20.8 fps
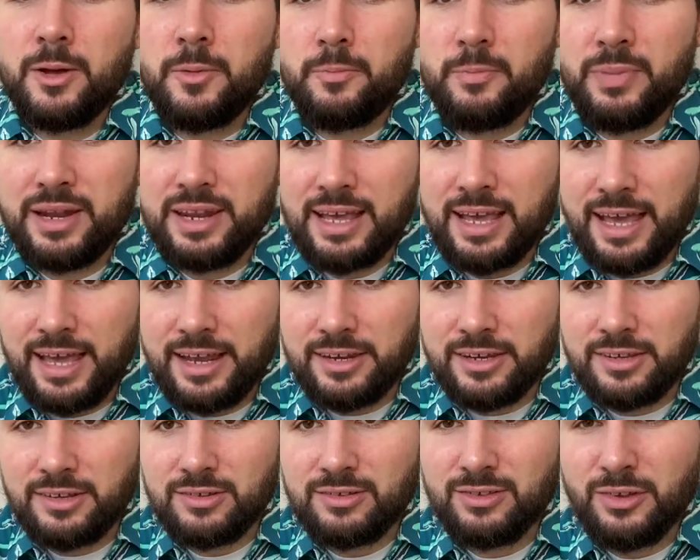But
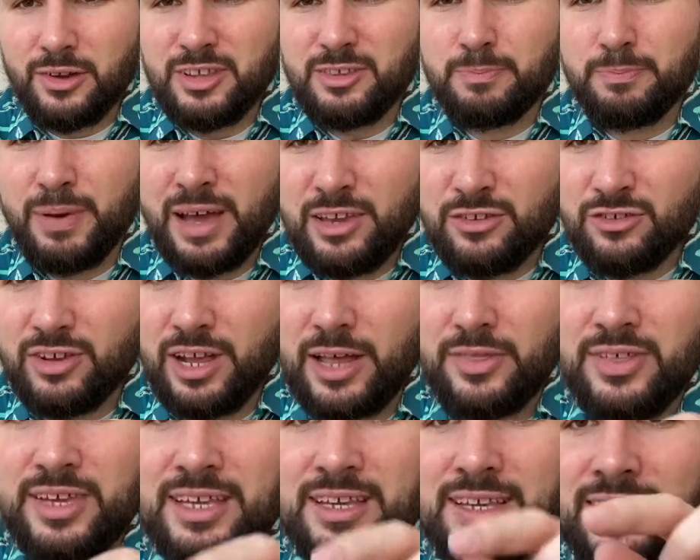again, so especially, I
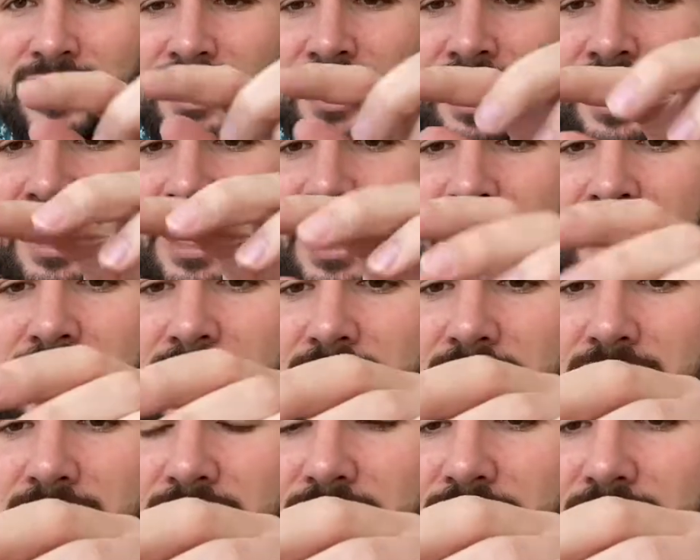think
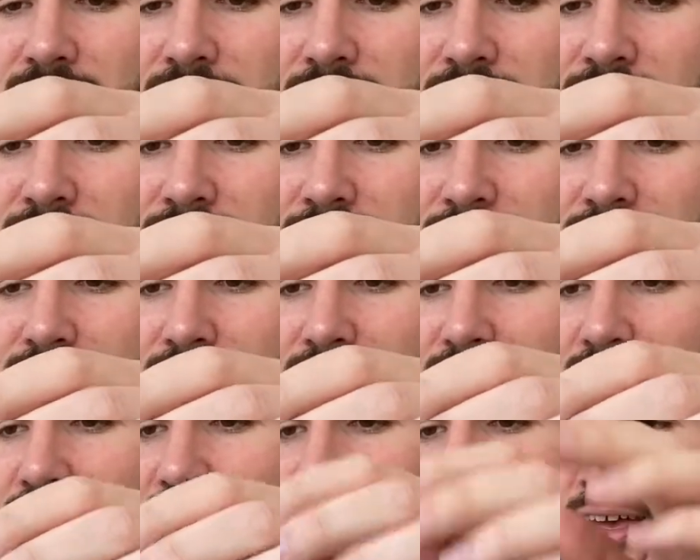this
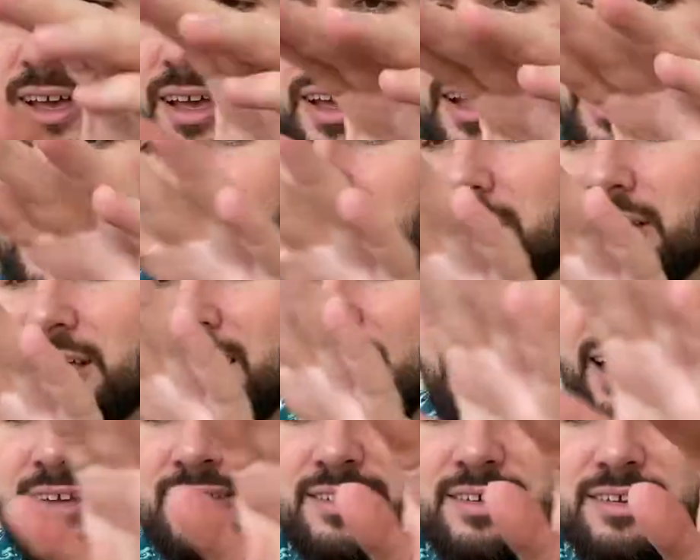uh,
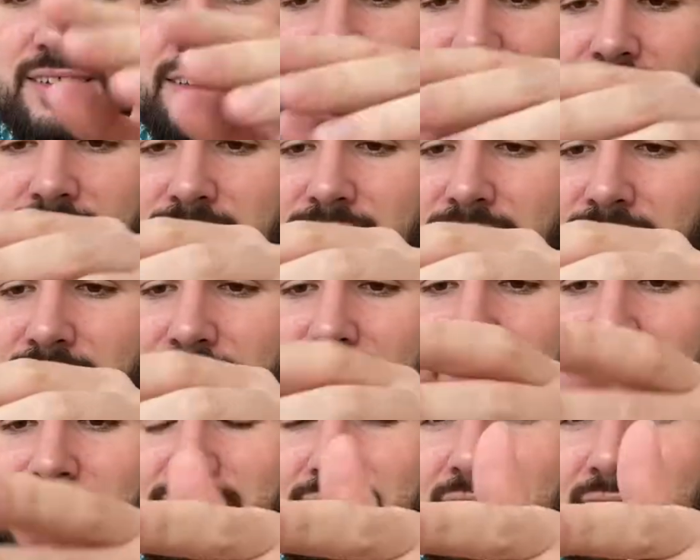cactus and
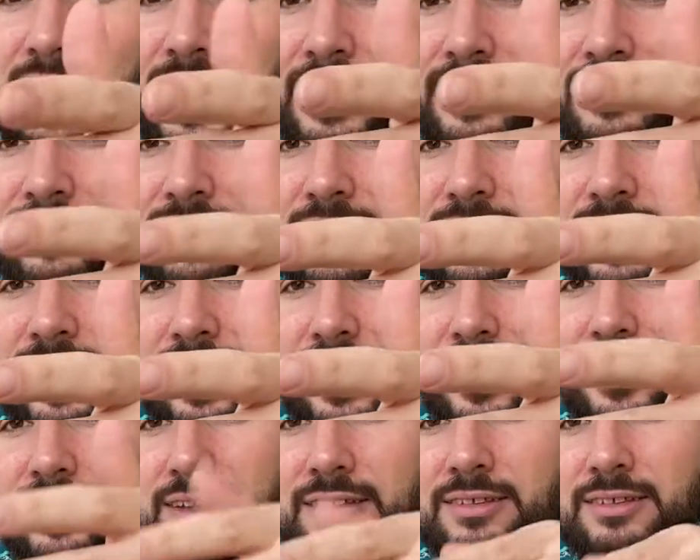these lighter
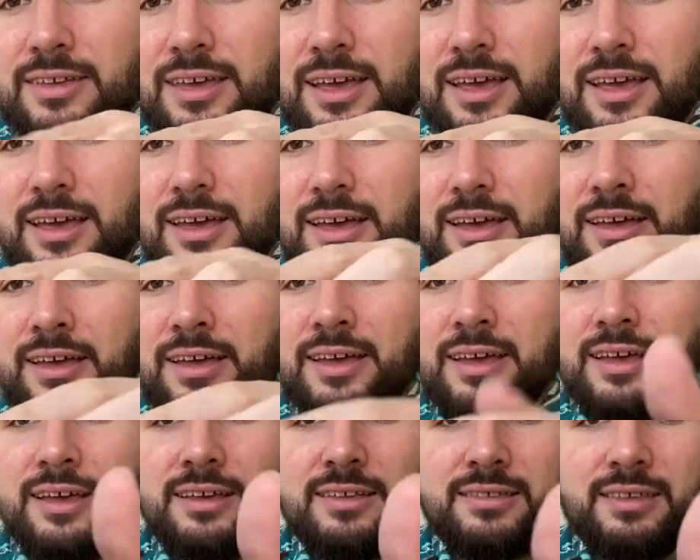colored uh,
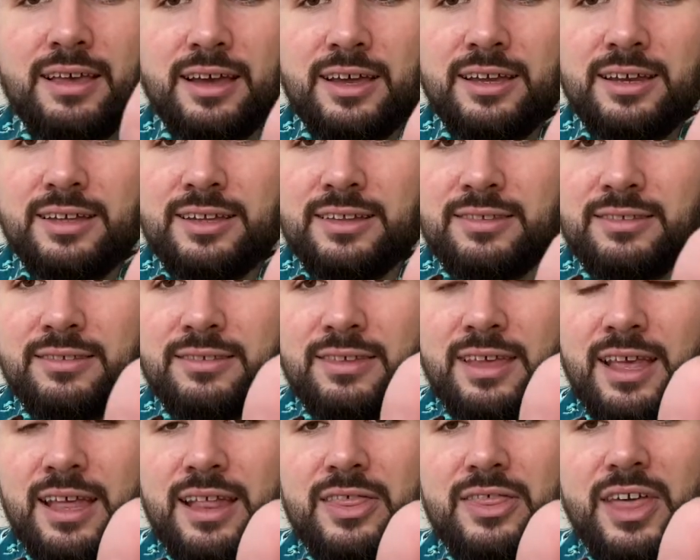succulents,
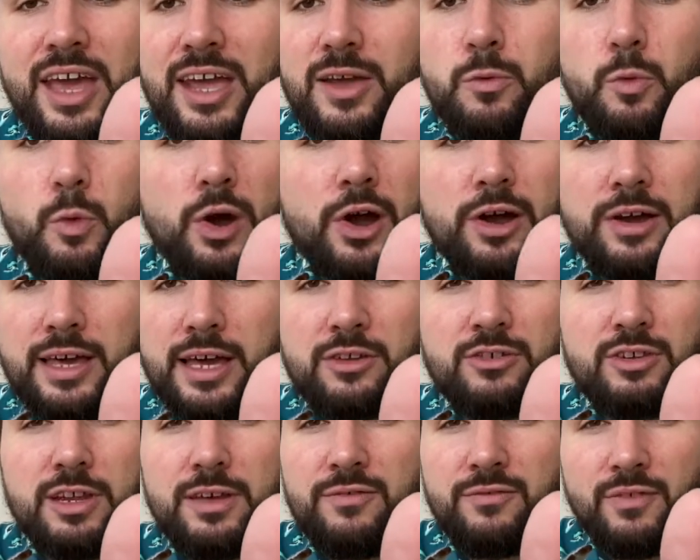they work
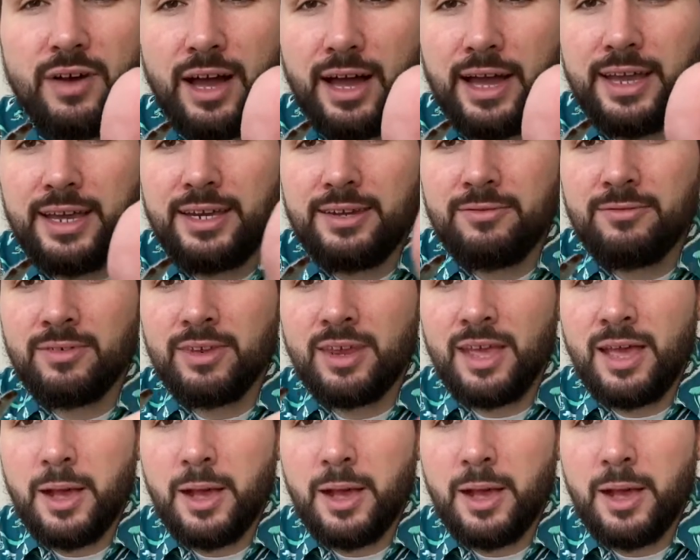actually fine.